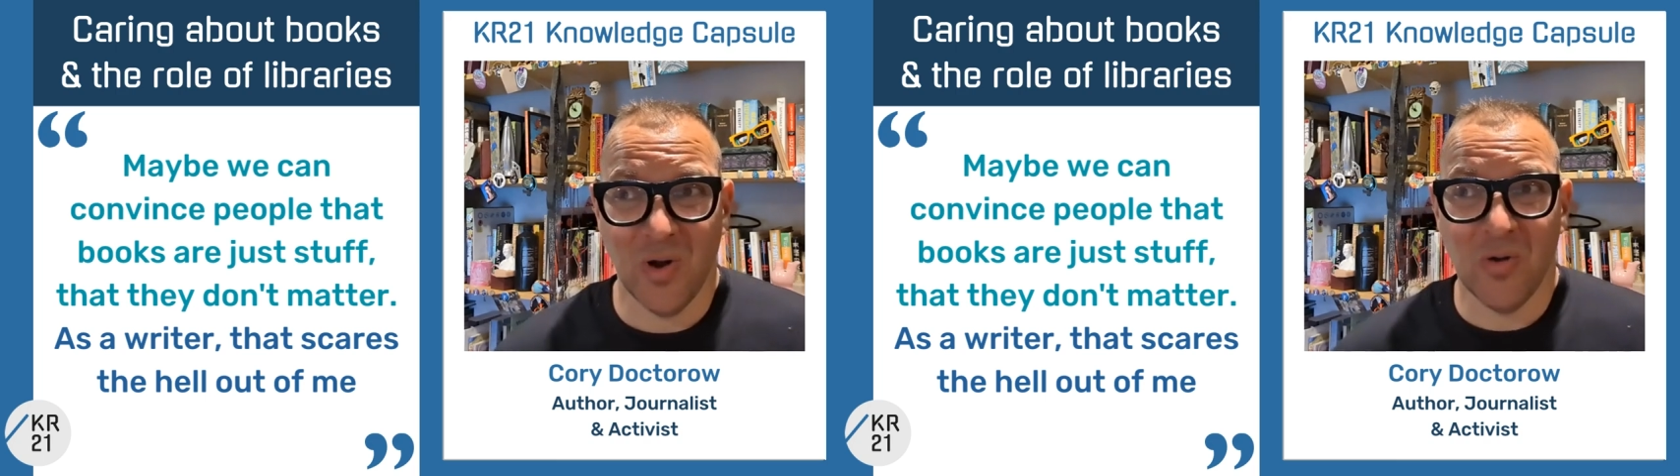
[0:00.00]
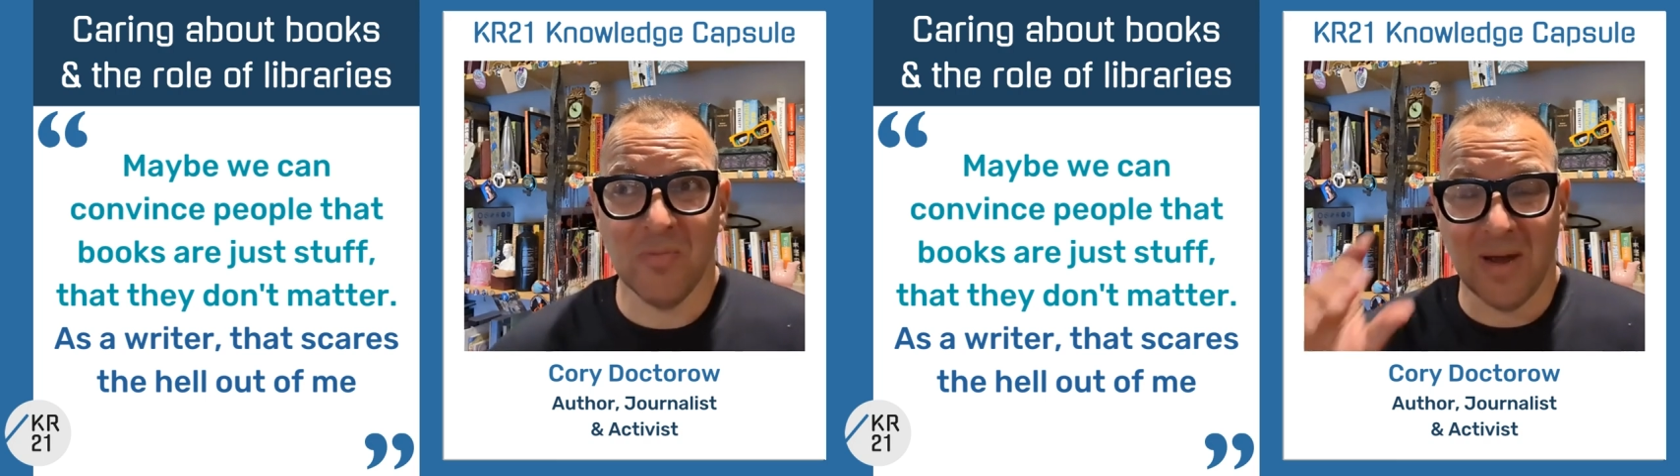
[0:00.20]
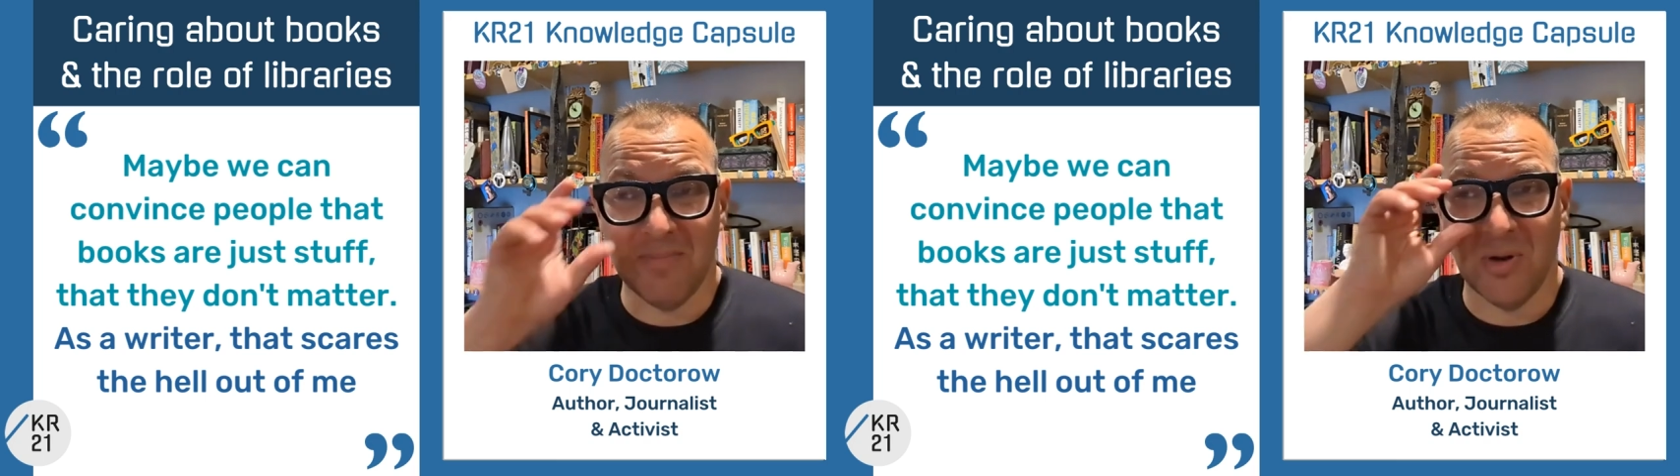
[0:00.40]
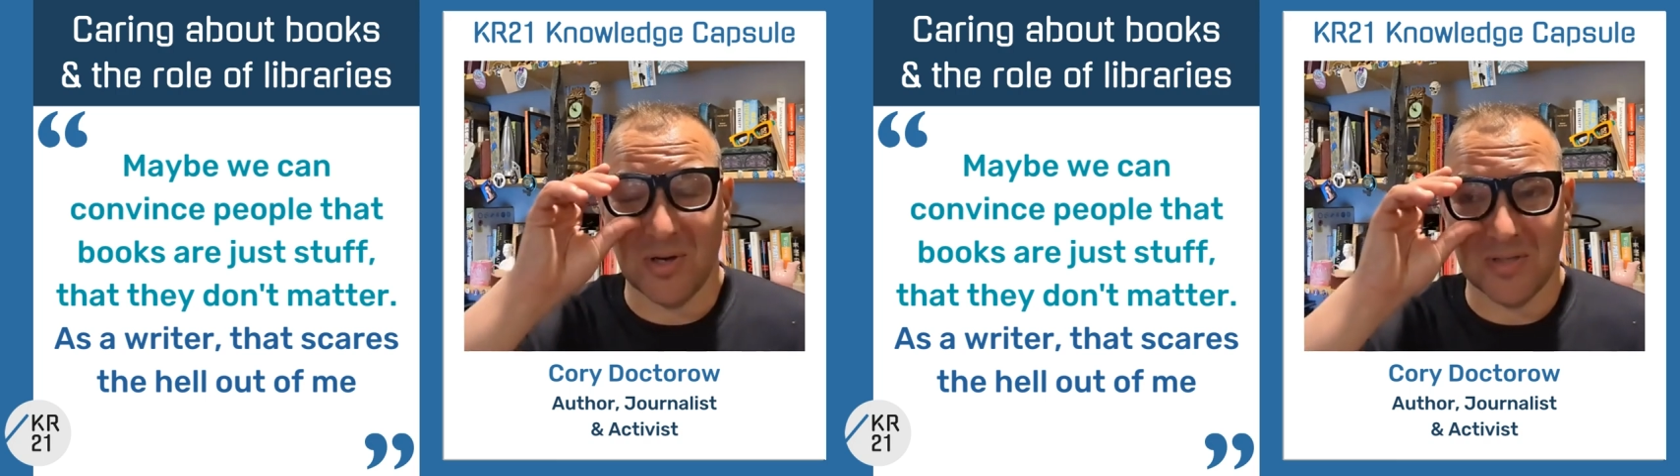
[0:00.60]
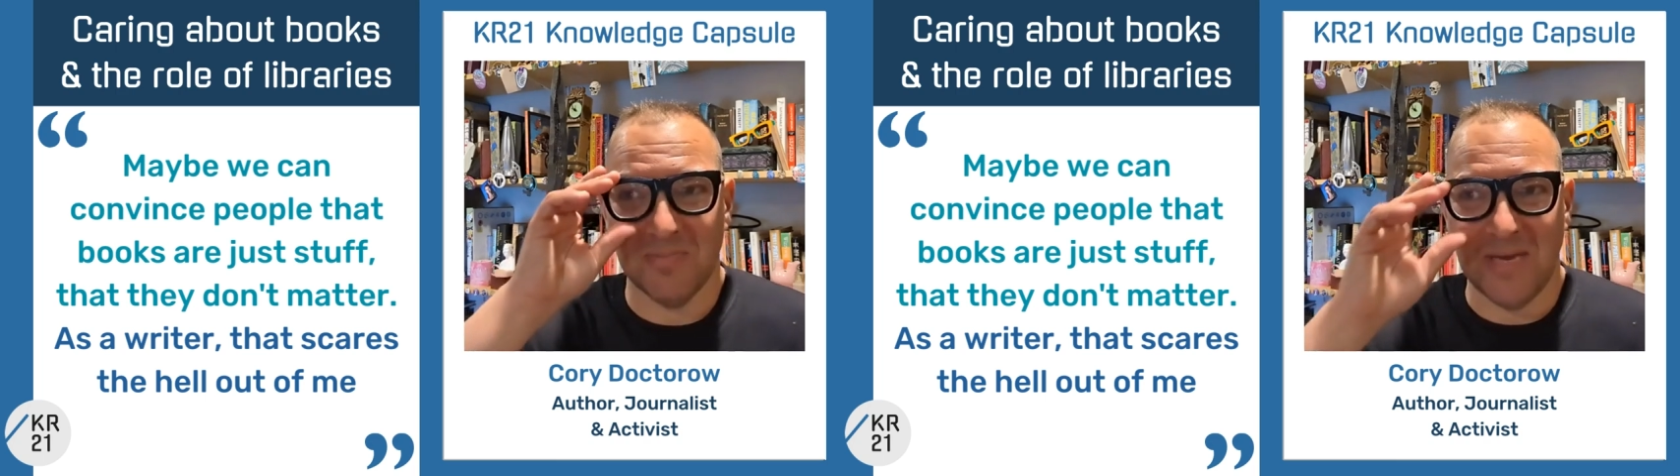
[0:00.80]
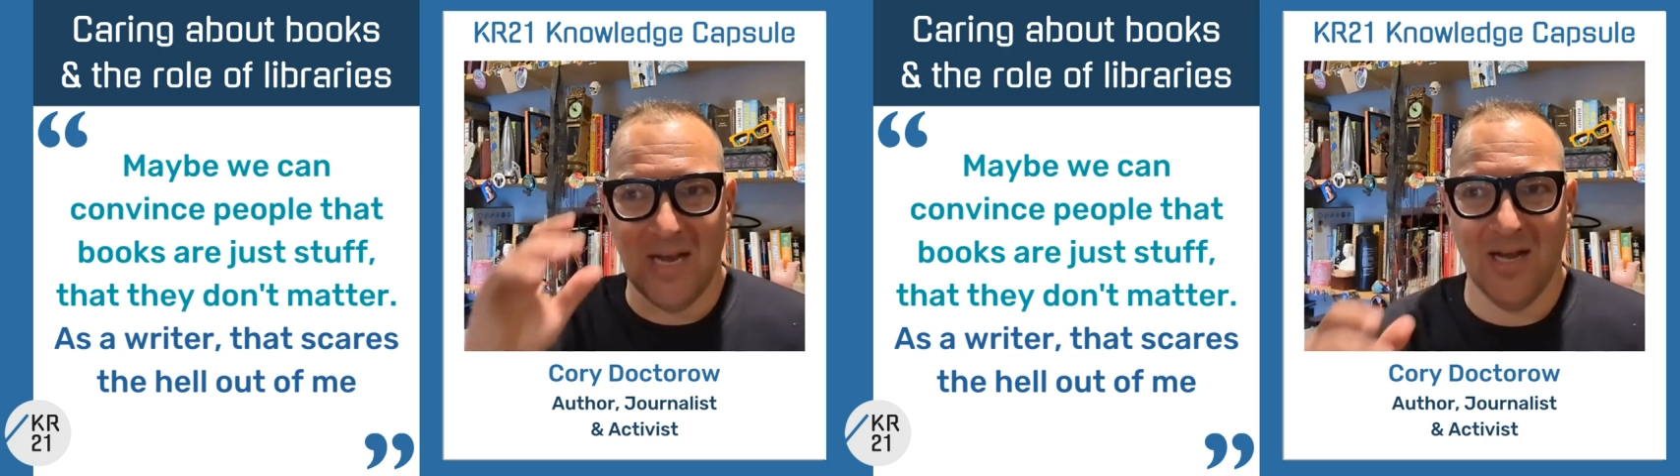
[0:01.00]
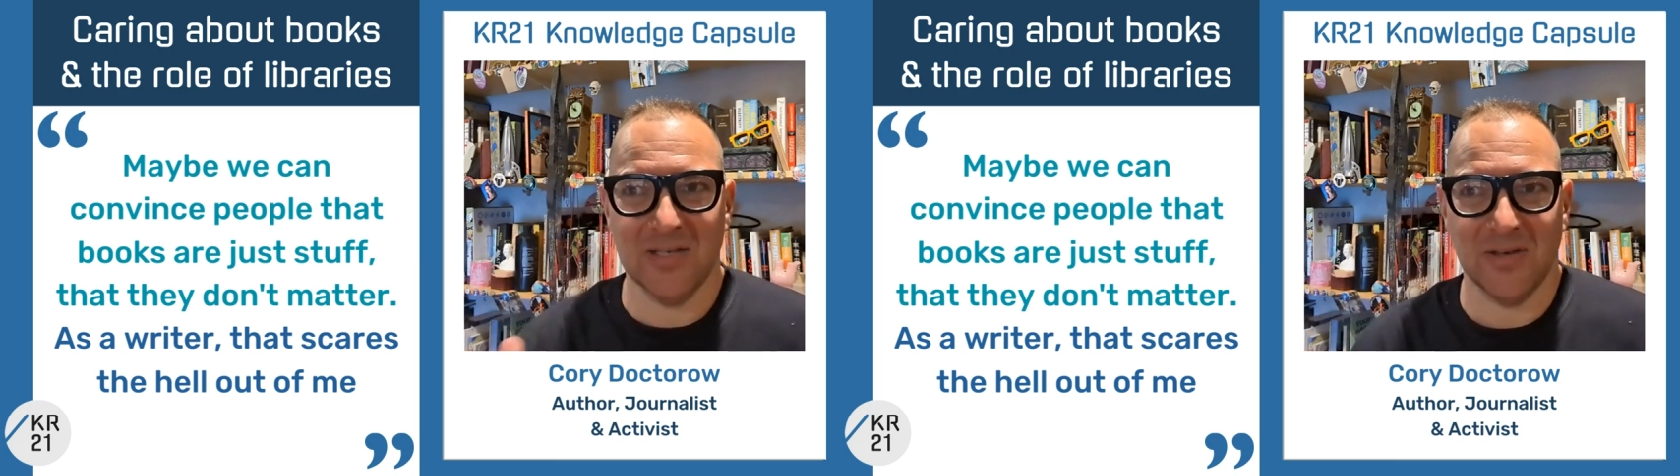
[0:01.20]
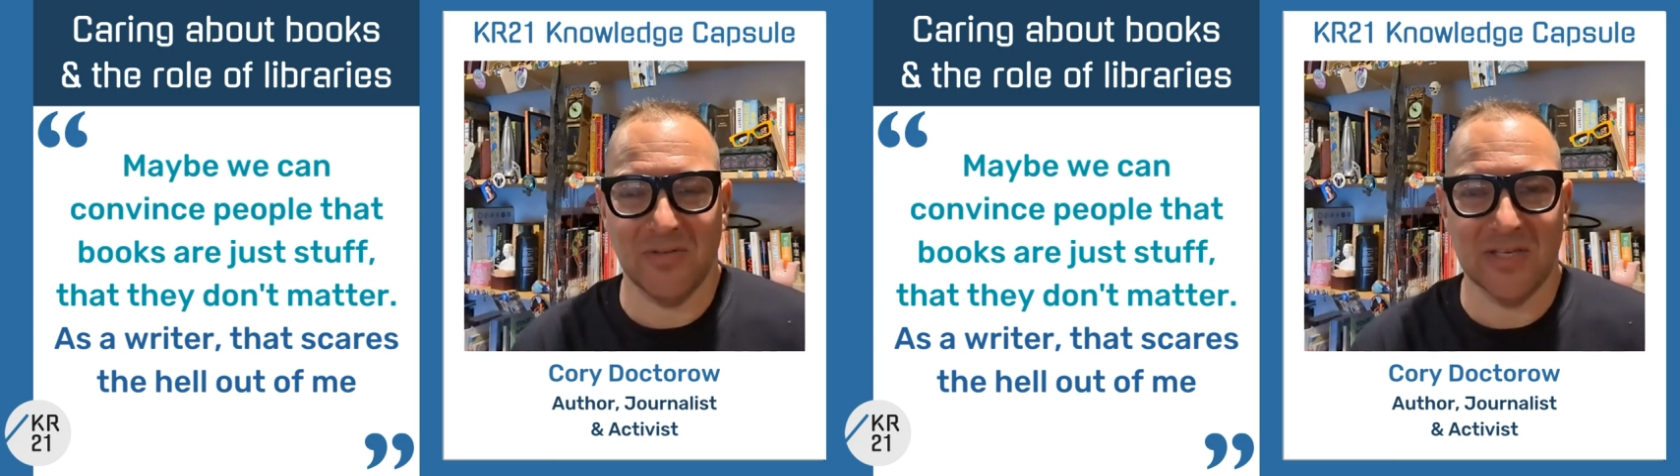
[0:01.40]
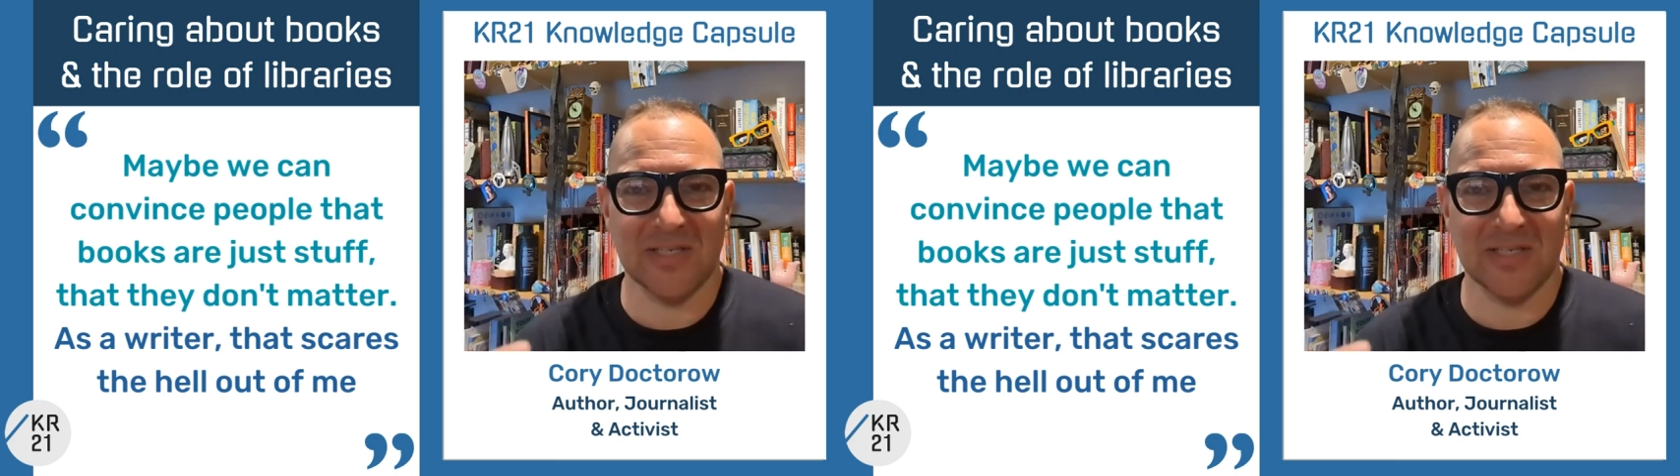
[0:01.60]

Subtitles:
own my books because of the